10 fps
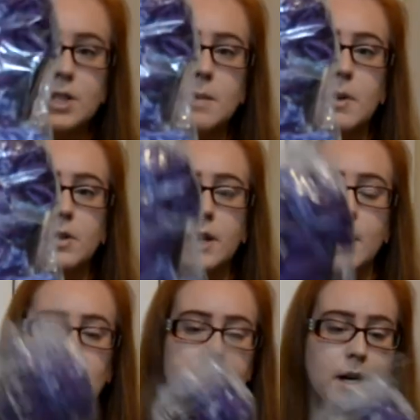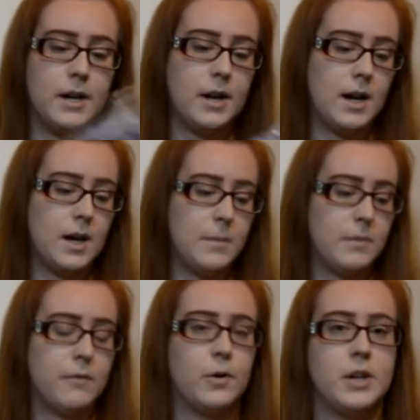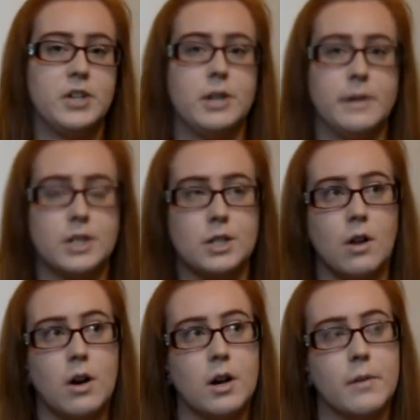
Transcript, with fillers: just a multicolored, um, the forty-two inch long,